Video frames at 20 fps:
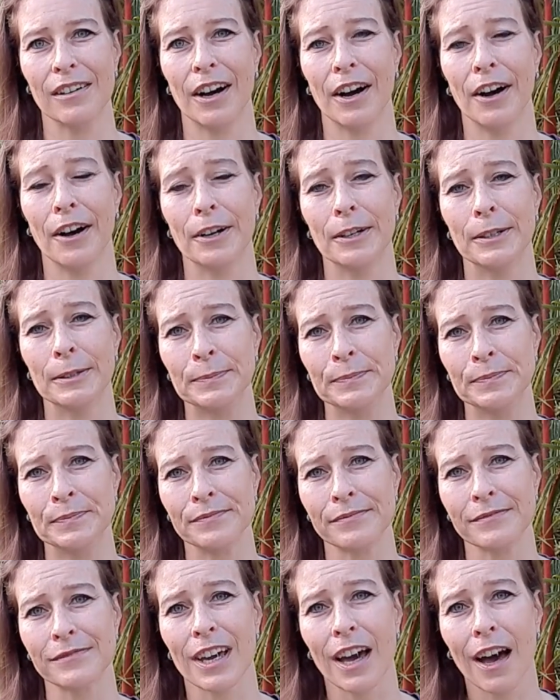um,
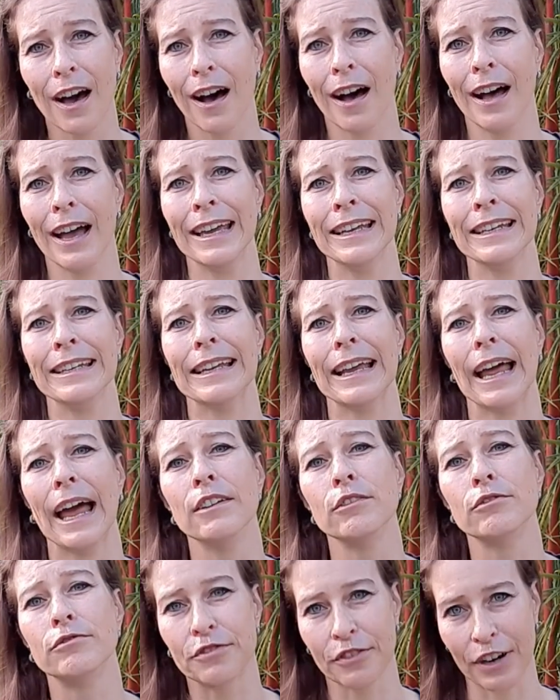kind
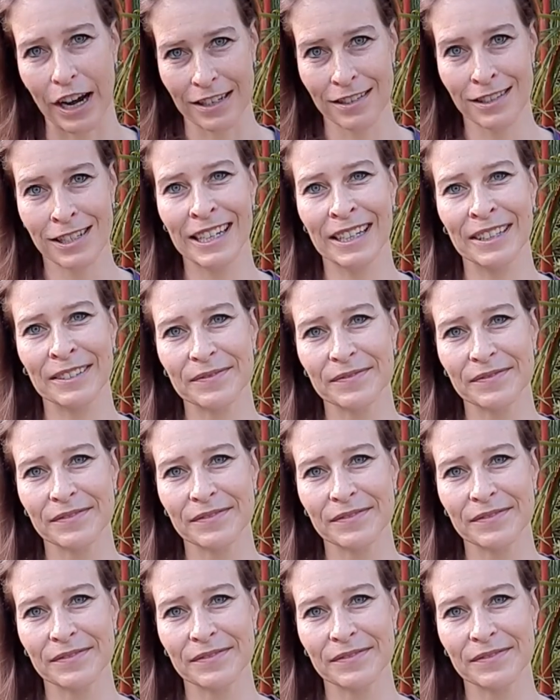and friendly.